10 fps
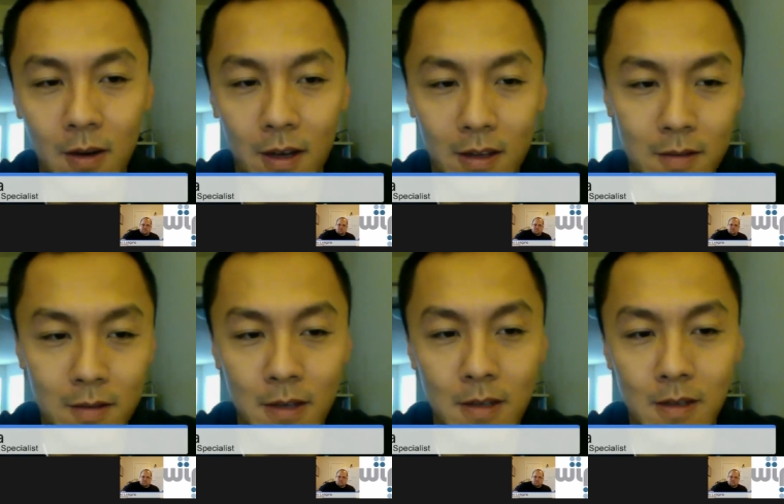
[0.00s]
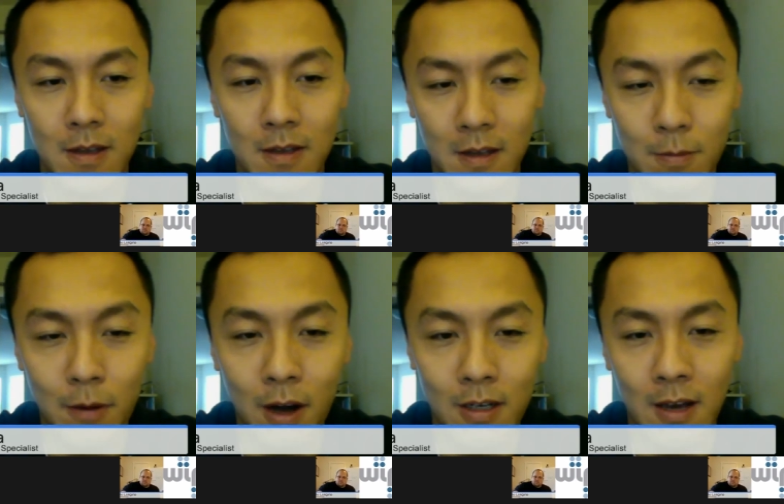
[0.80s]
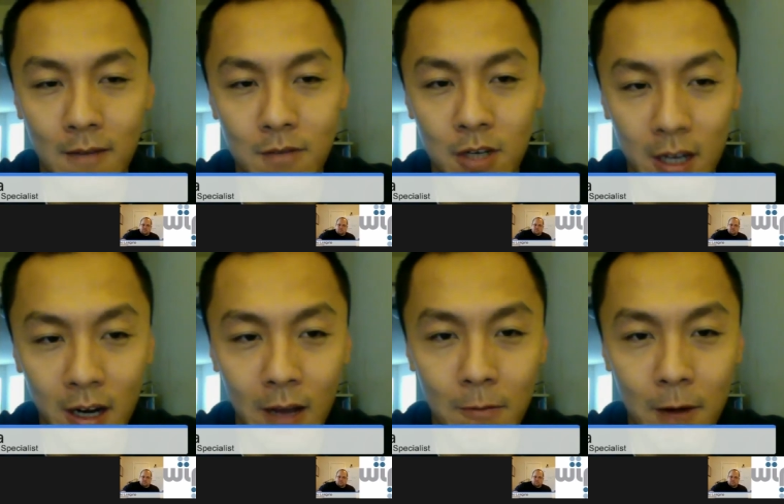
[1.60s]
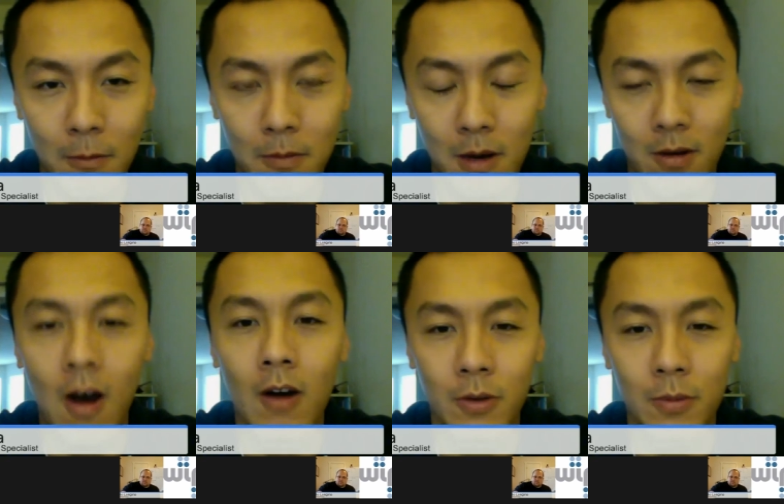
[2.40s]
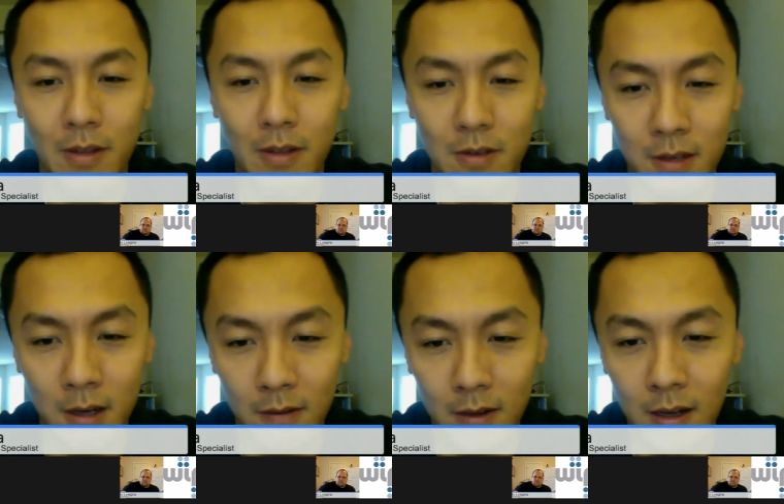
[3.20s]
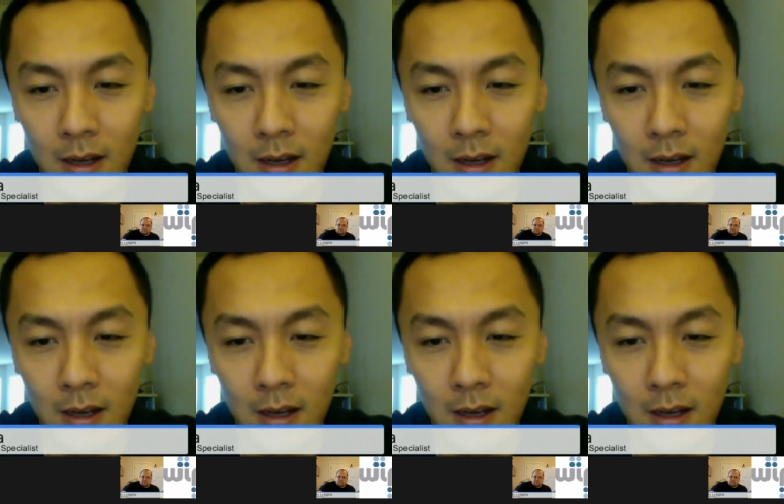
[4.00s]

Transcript: this project have chicken and egg problem. How do you plan to solve it?